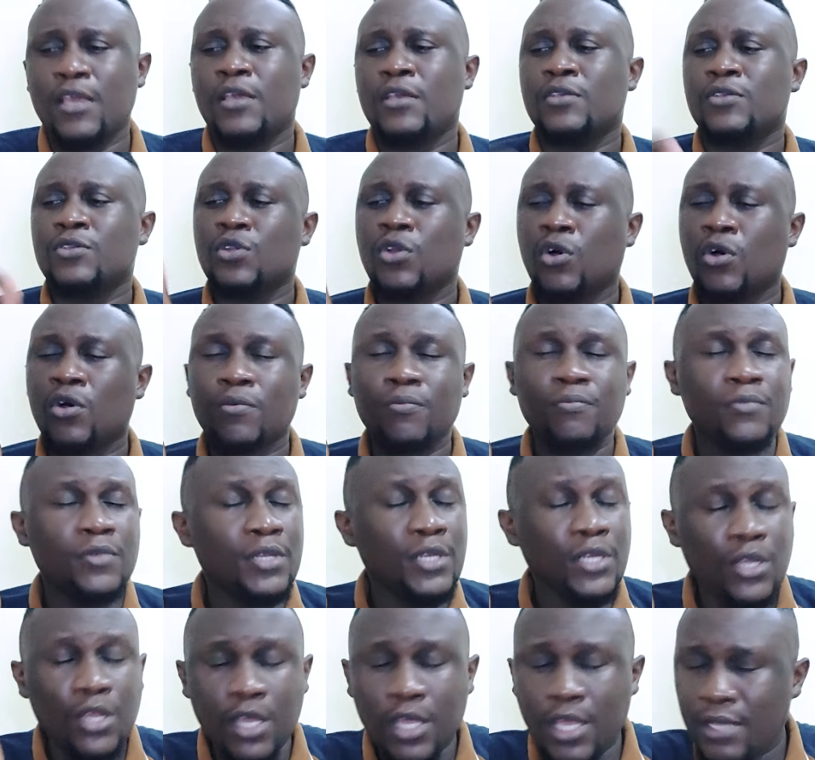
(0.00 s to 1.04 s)
You know,
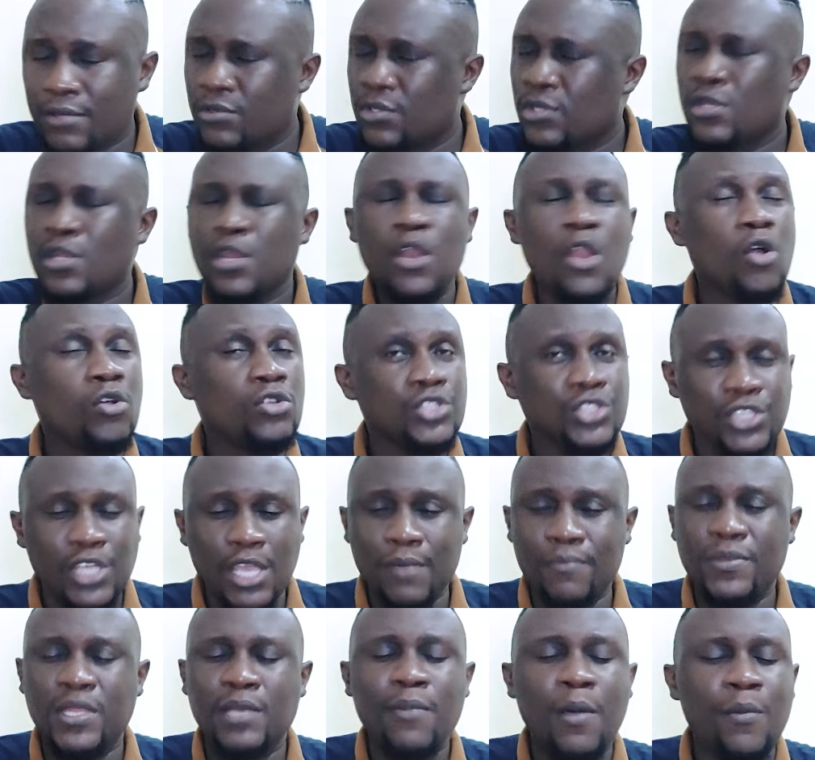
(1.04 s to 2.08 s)
no
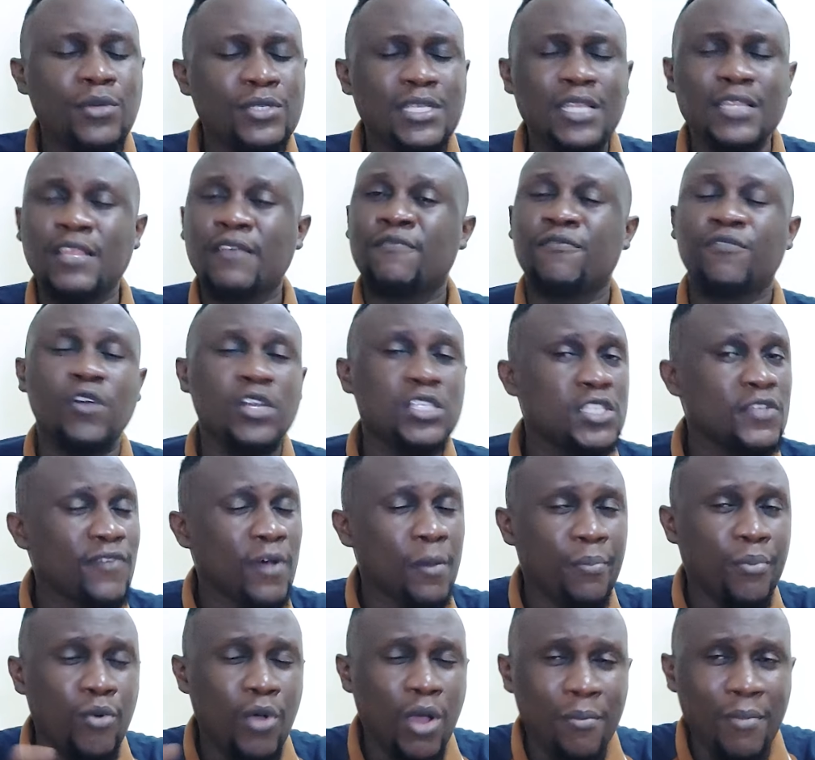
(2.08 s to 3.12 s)
shame. The Bible said the voice of a
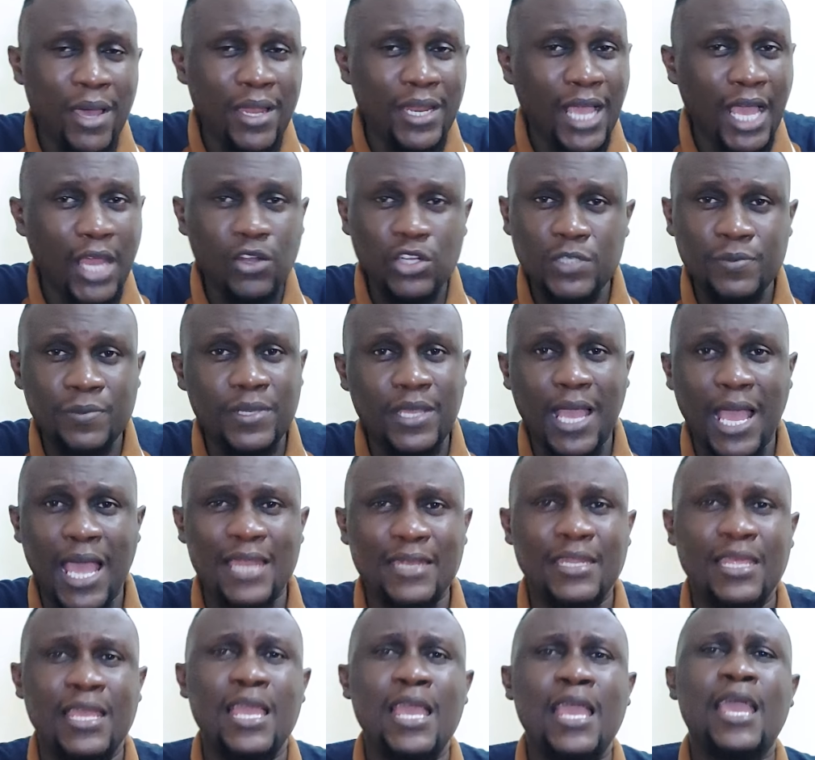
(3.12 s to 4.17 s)
poor man cannot be
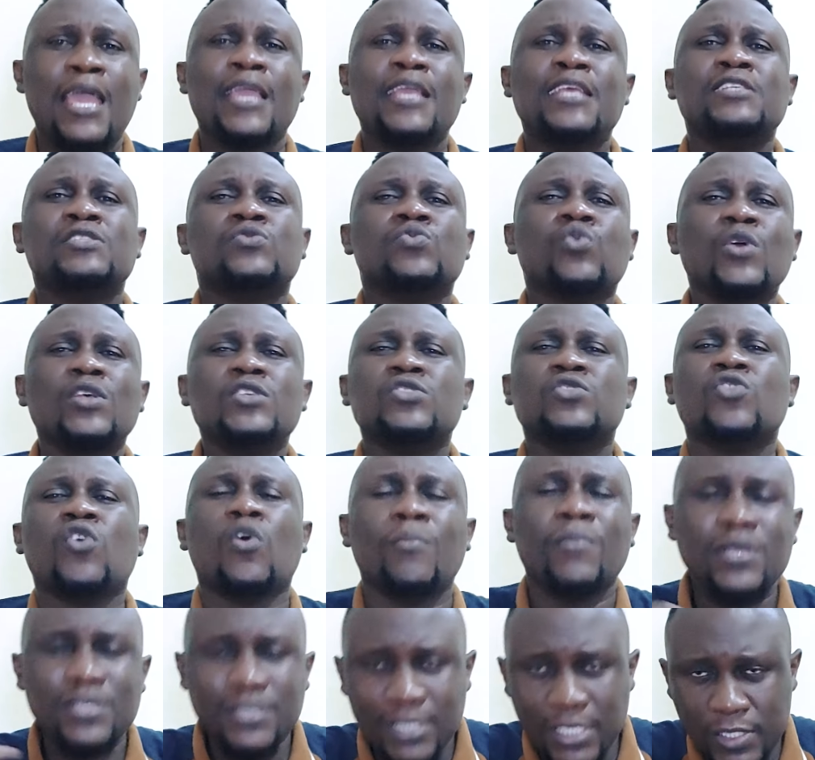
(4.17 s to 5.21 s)
heard. His
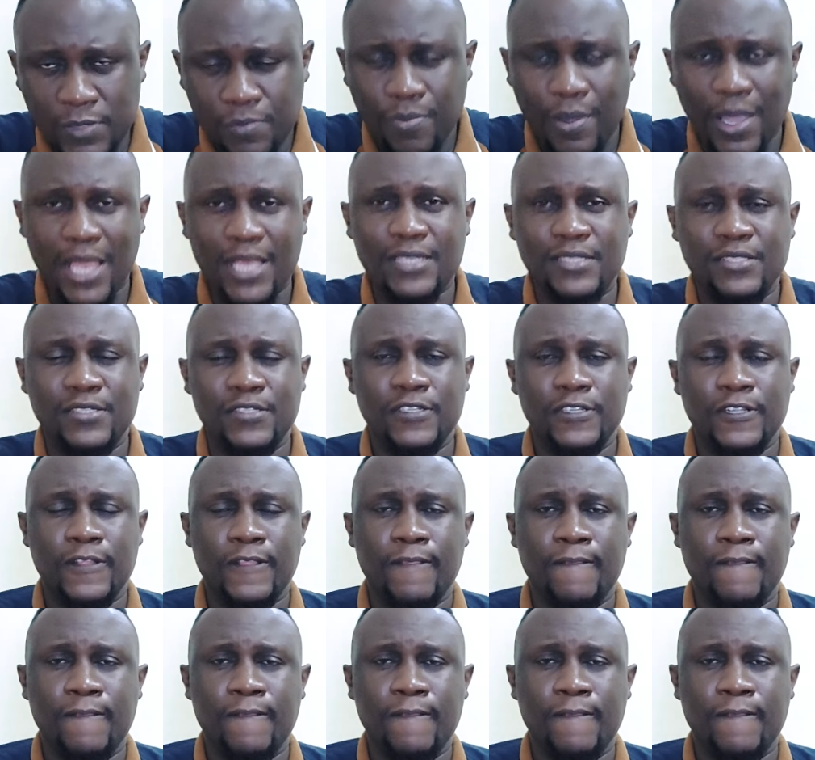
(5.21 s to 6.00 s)
wisdom is despised.